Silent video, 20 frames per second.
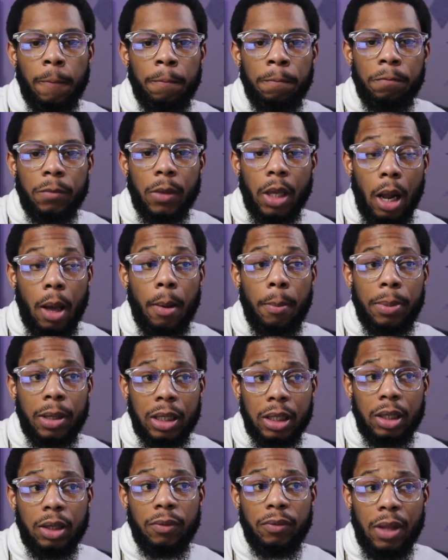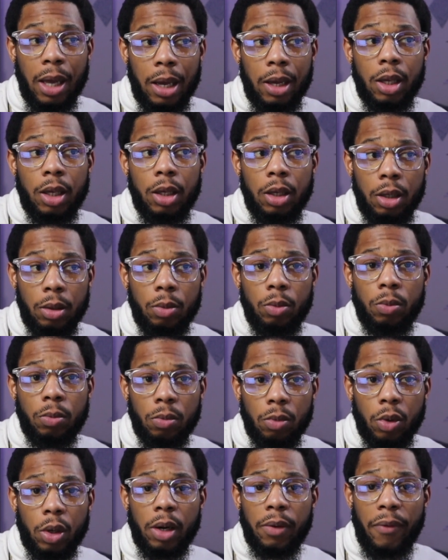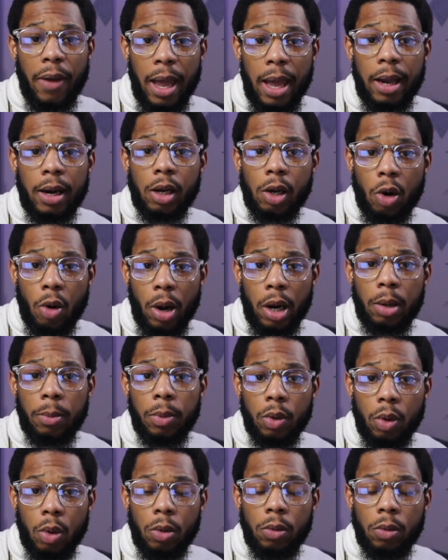And I believe that he would have had a credible